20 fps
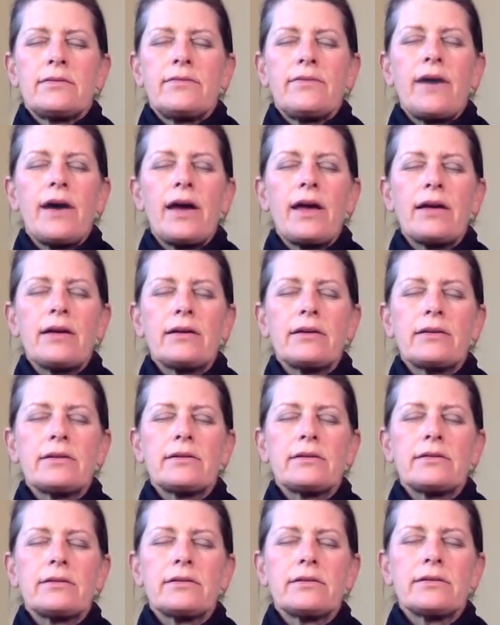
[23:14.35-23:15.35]

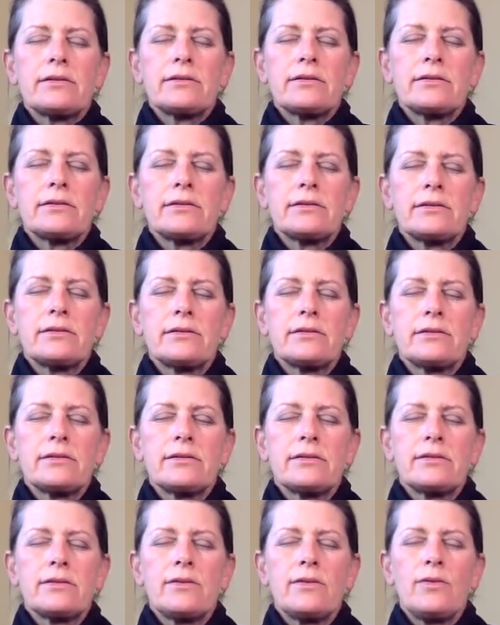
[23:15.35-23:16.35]
fire,
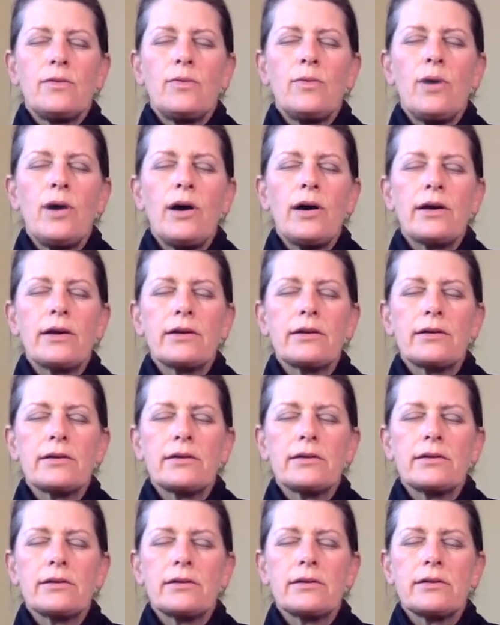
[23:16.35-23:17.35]

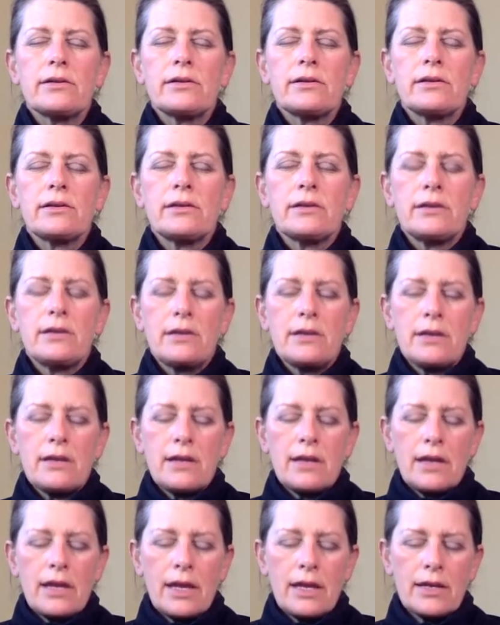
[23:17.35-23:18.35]
water,
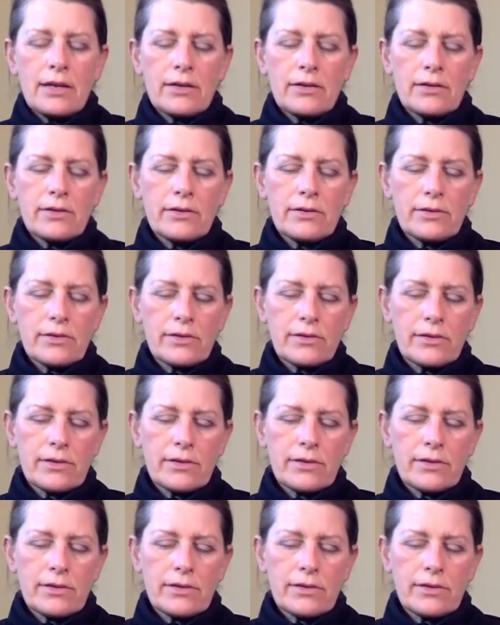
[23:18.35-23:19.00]
and earth.